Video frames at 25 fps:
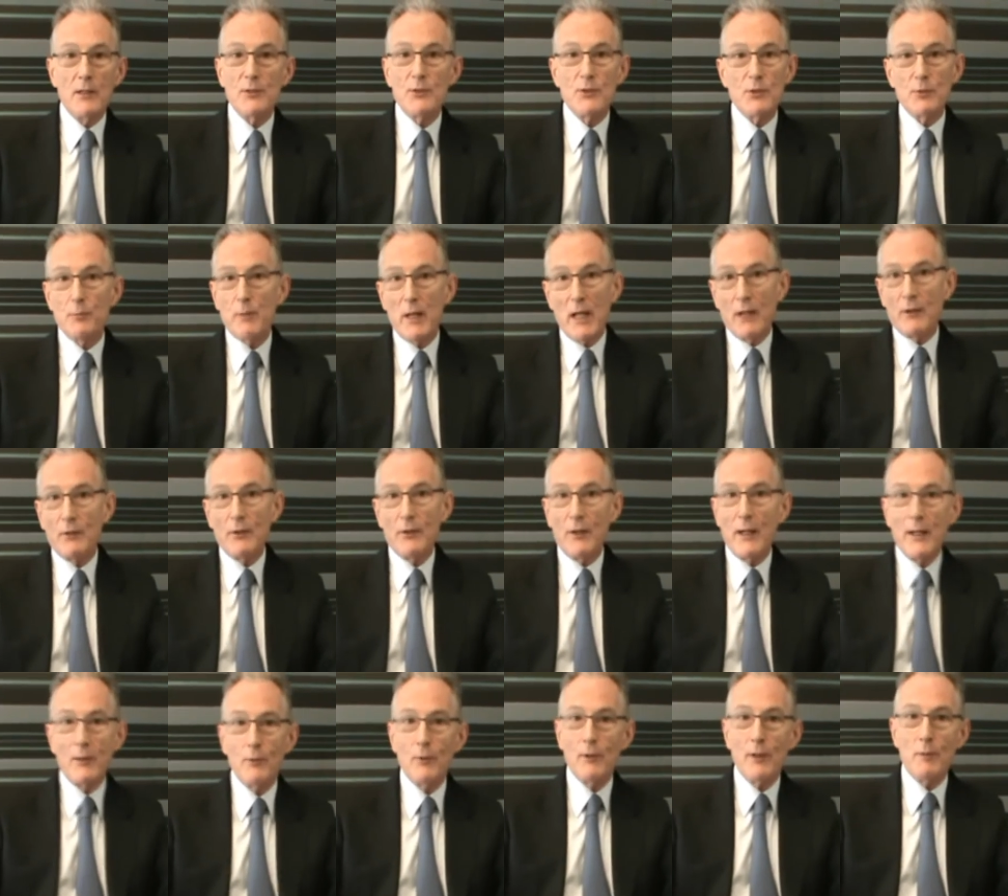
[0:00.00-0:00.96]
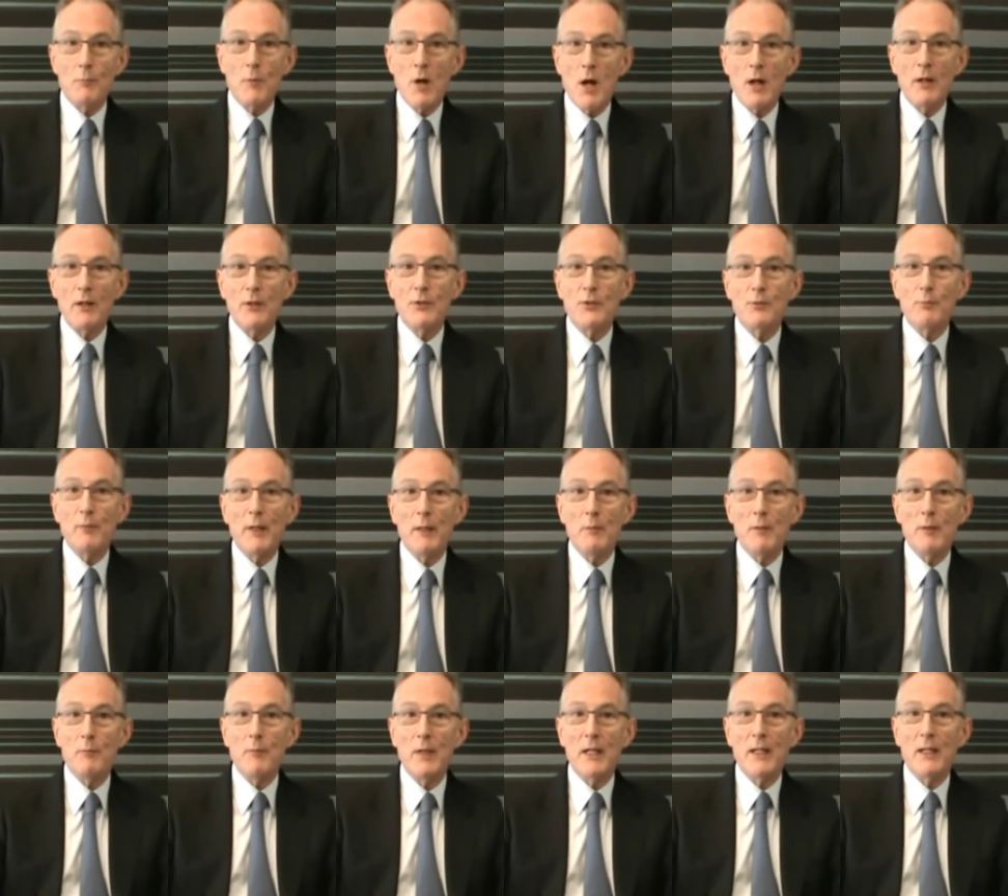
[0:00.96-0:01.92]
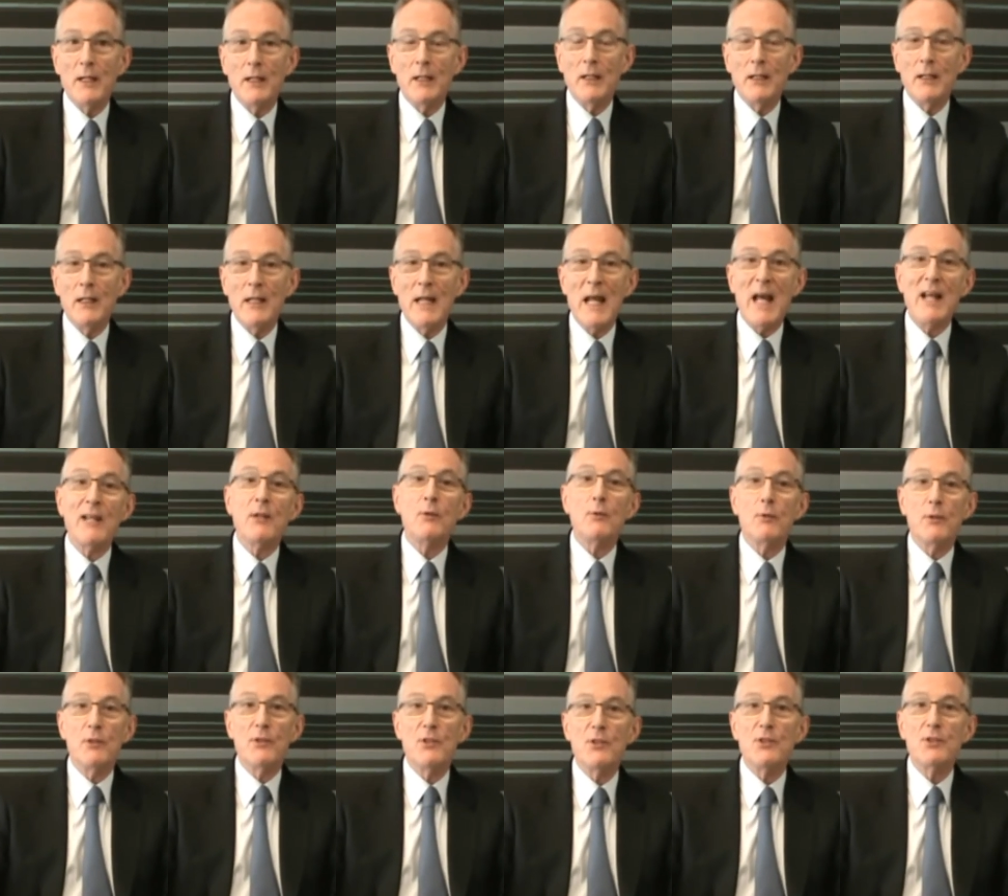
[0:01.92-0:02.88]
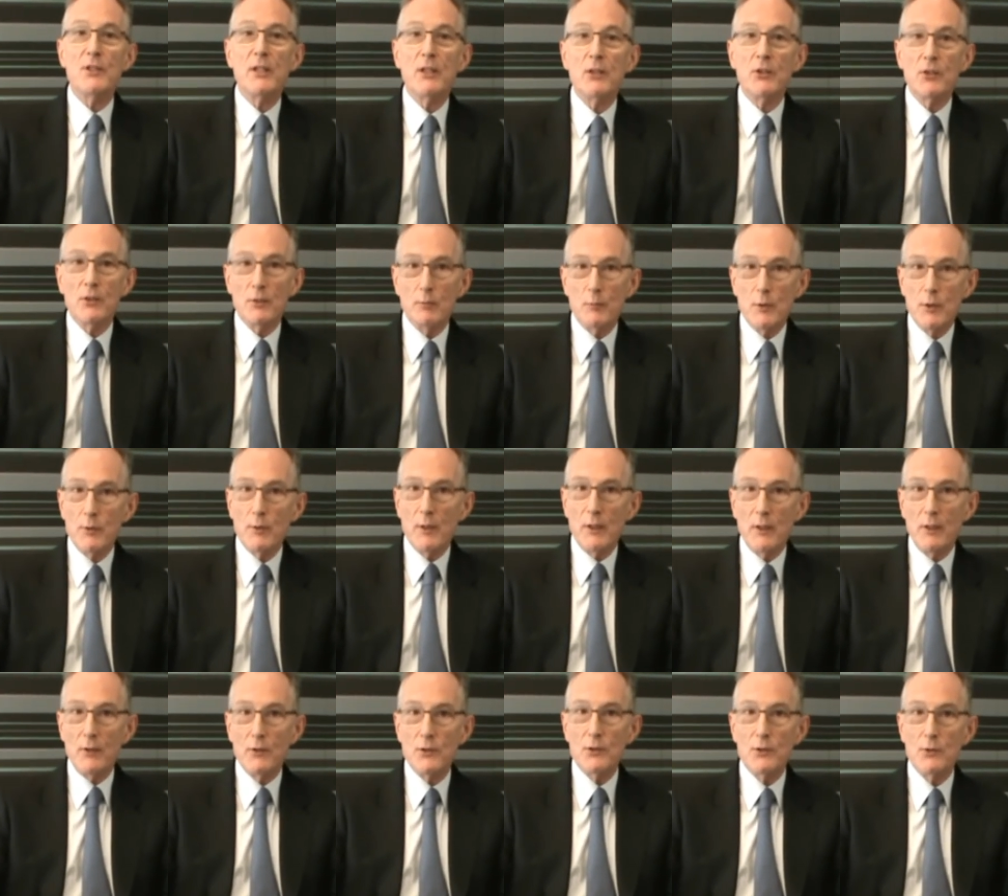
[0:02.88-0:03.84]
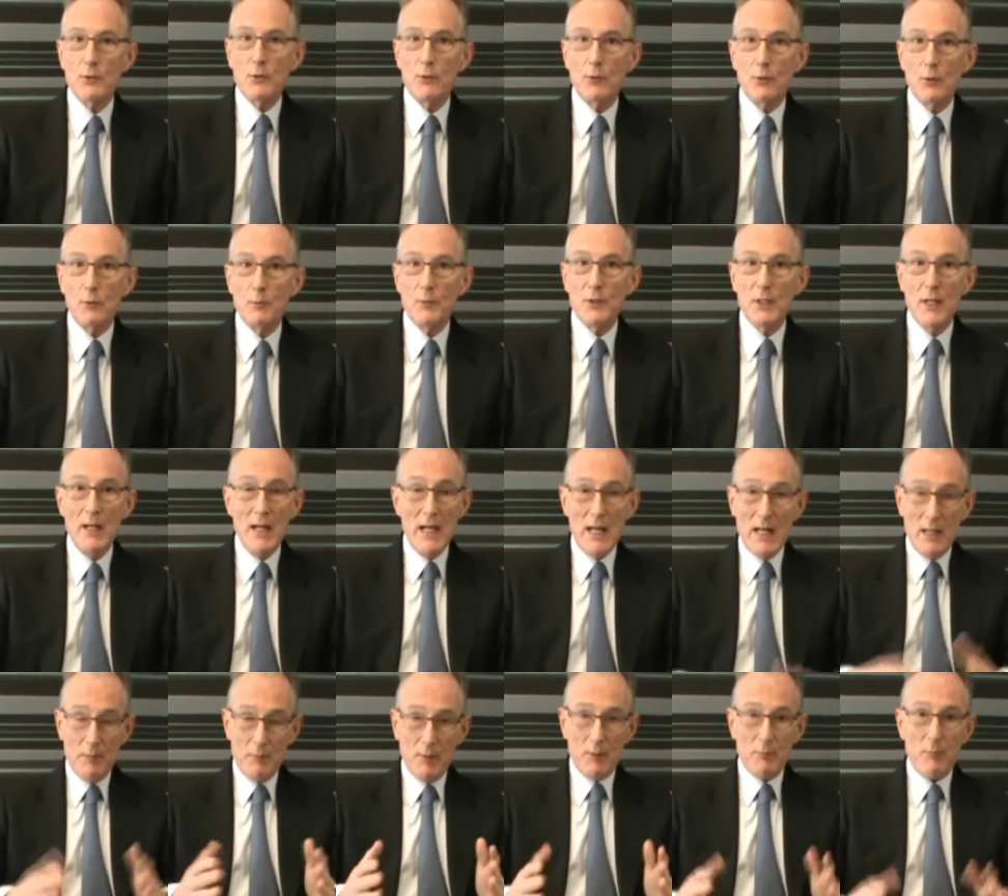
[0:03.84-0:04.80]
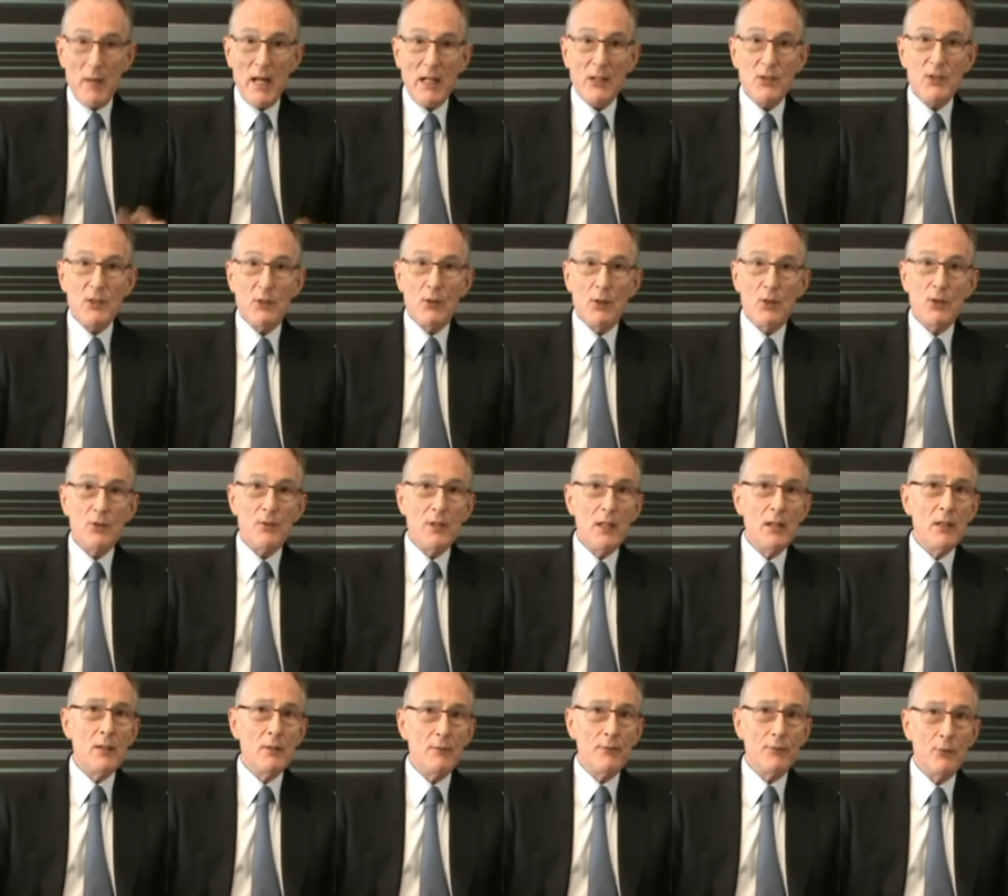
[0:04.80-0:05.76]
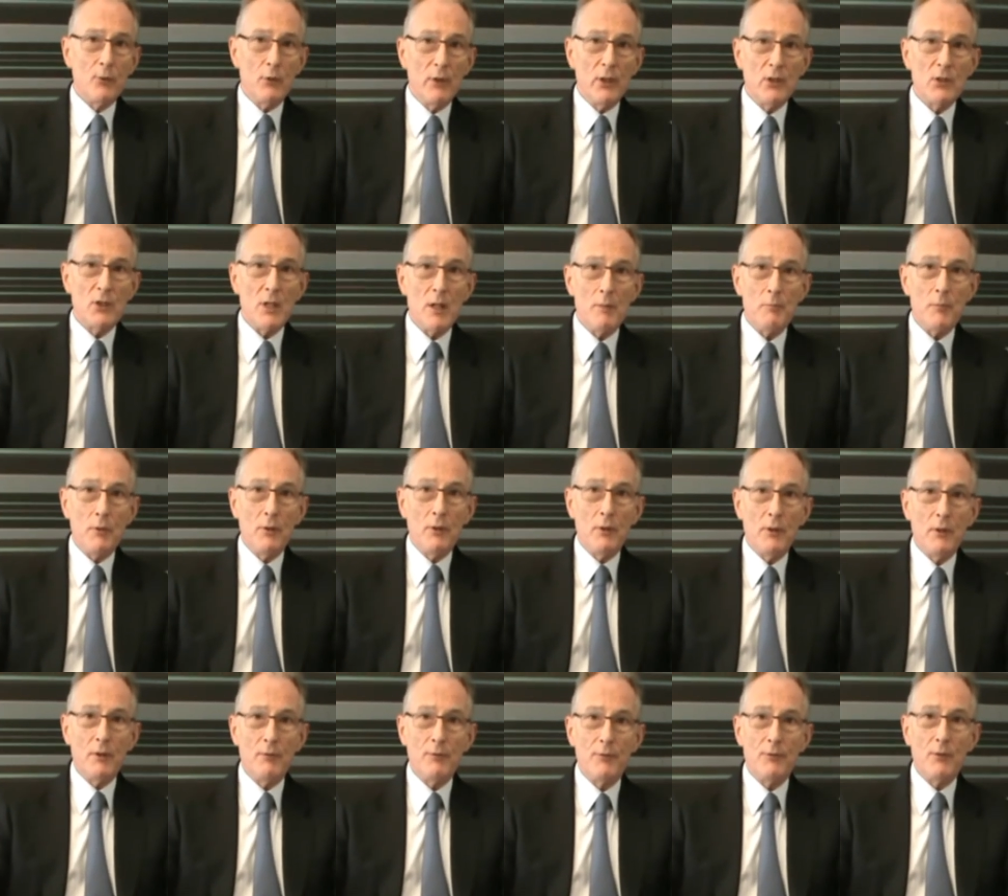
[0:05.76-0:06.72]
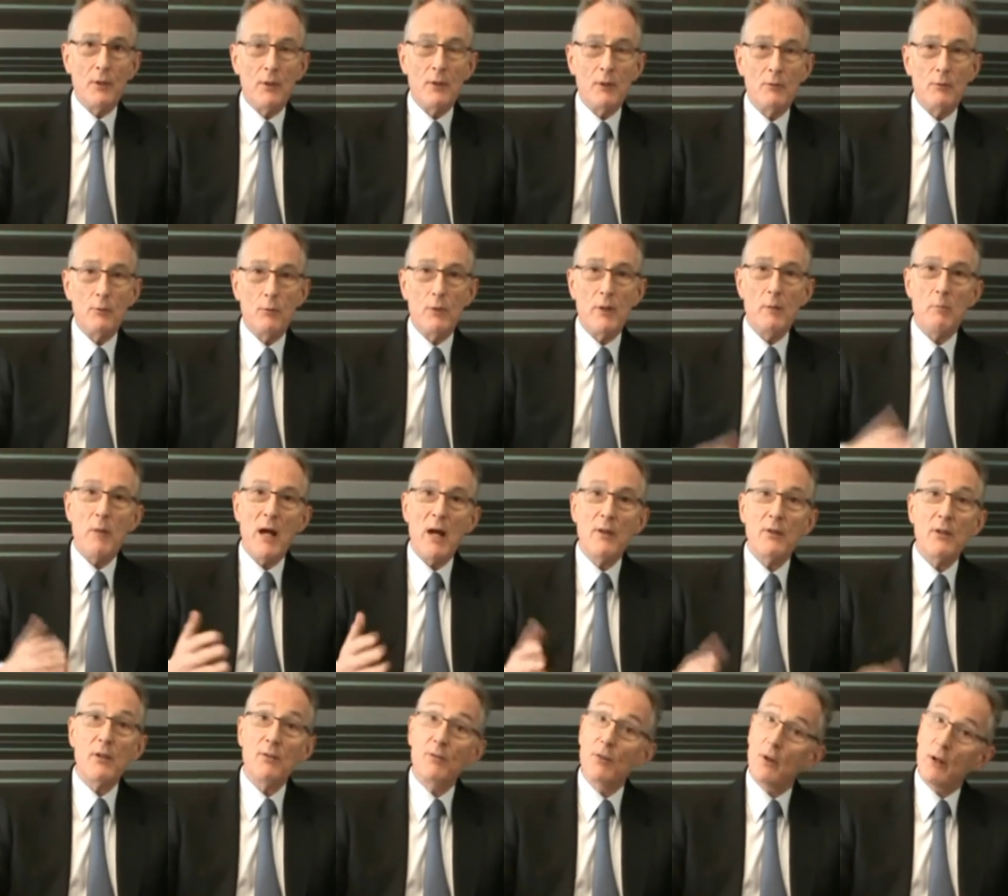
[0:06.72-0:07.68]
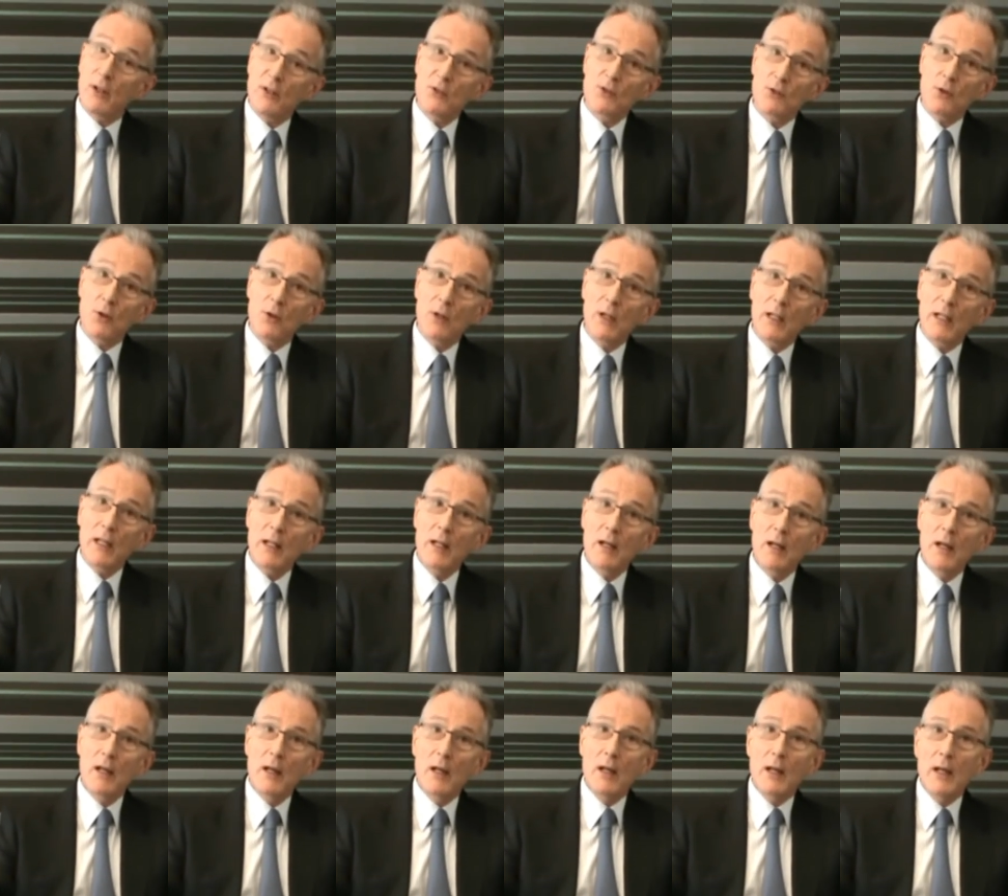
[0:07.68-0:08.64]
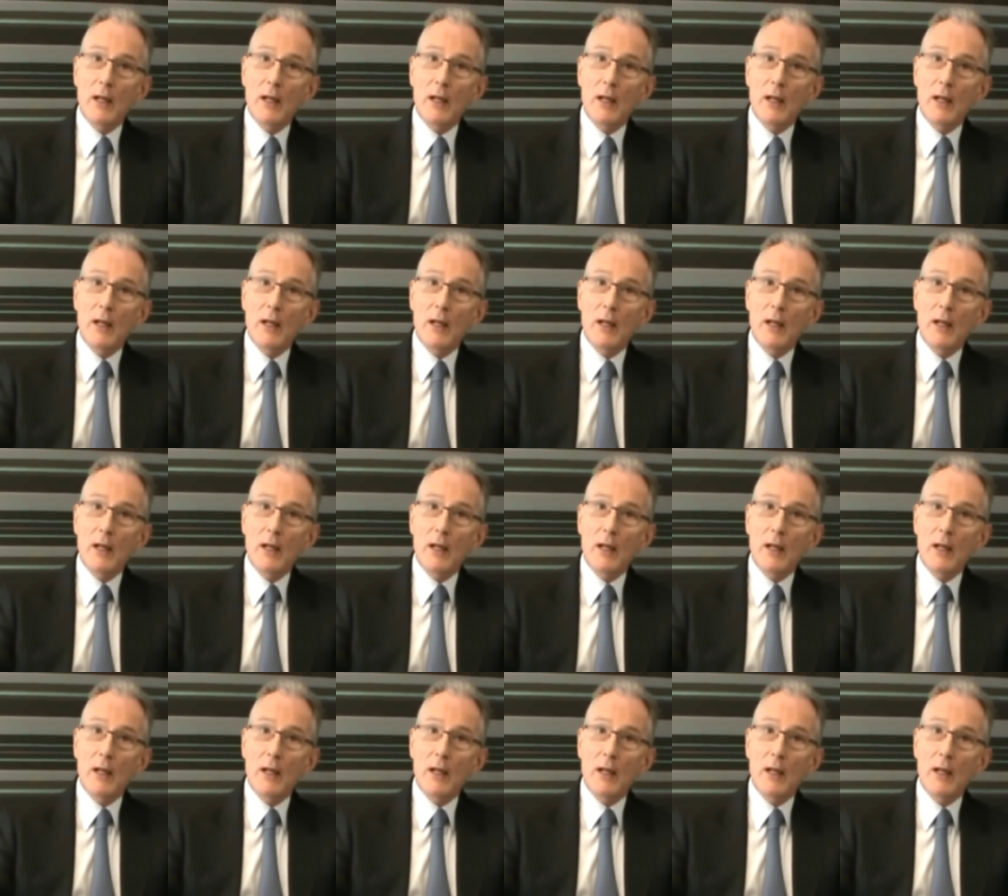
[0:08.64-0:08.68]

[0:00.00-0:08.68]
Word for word: and I suspect that equity markets may be making an inadequate distinction between those two groups. But banks in Australia, for example, have uh, rebounded very strongly.